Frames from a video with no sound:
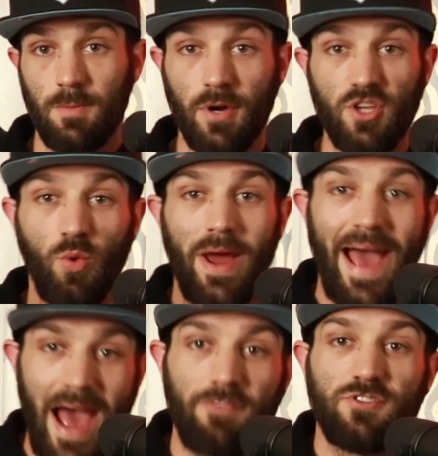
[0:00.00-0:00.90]
But you
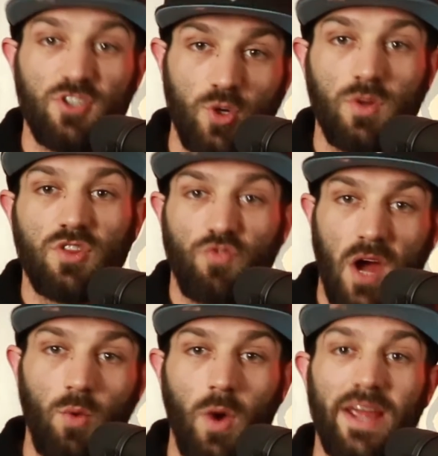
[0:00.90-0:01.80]
have to do it the
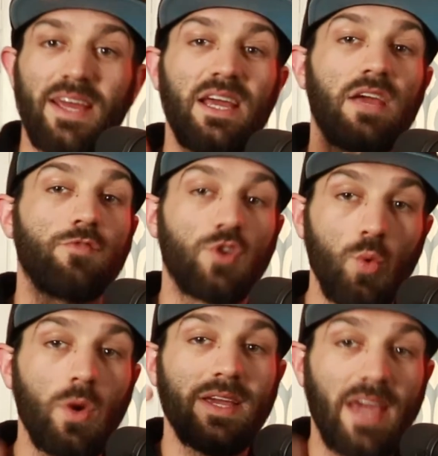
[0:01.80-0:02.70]
right way. If
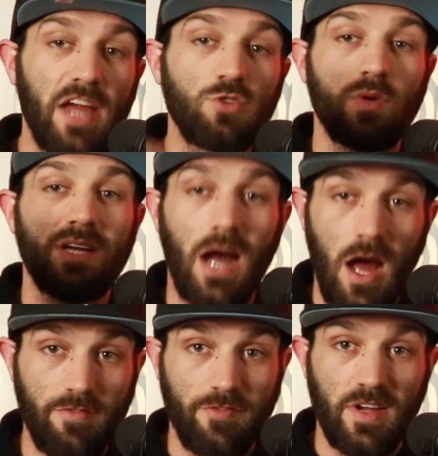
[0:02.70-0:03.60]
you engage with
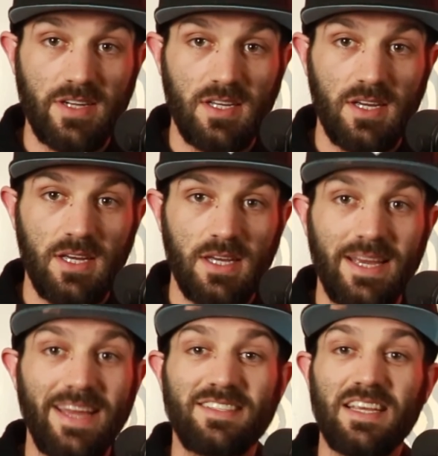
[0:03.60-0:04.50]
conflict,
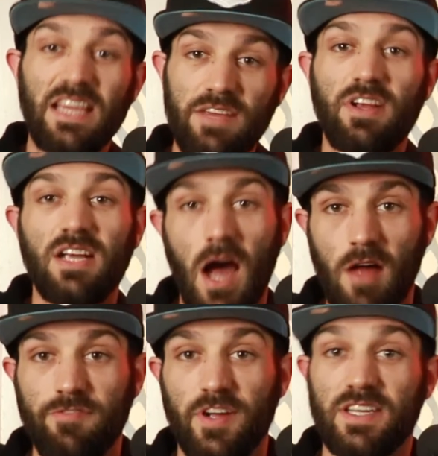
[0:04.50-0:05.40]
it's even
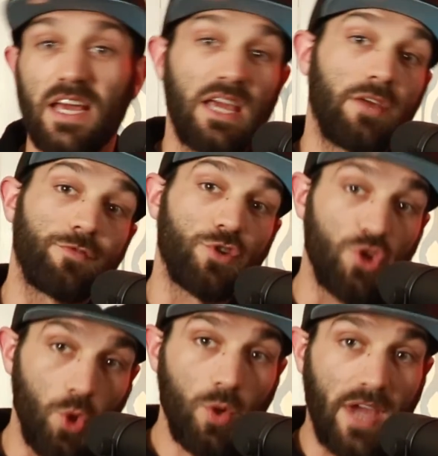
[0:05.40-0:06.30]
conflict. If
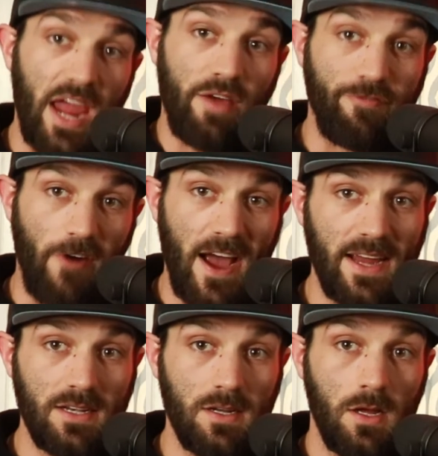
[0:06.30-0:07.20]
you can't
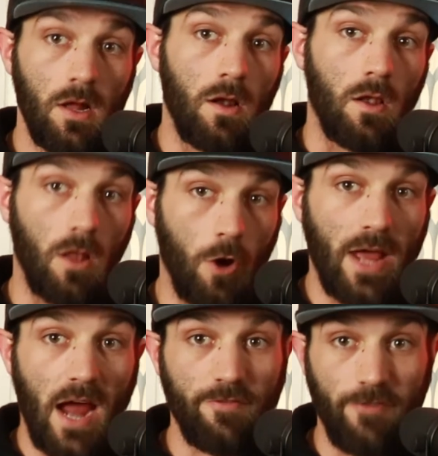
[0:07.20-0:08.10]
fight, learn
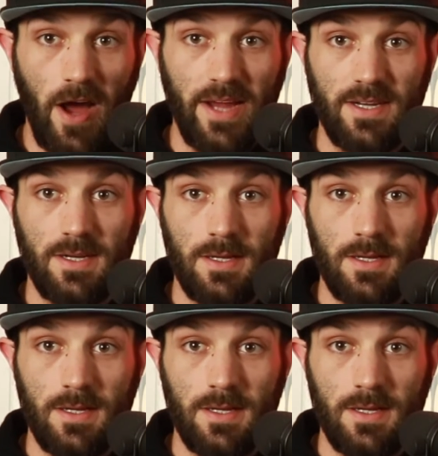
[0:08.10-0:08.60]
how to fight.